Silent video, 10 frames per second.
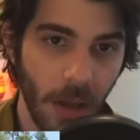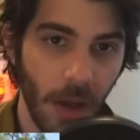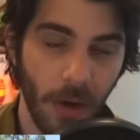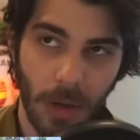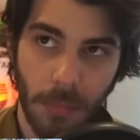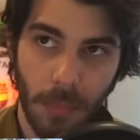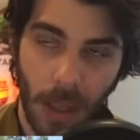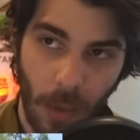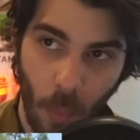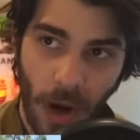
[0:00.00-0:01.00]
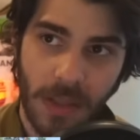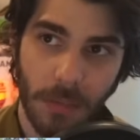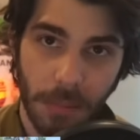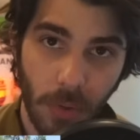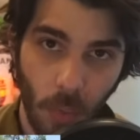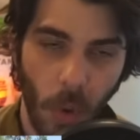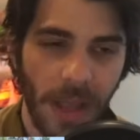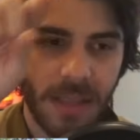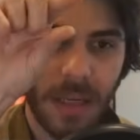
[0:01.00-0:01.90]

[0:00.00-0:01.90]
or a white, blue, white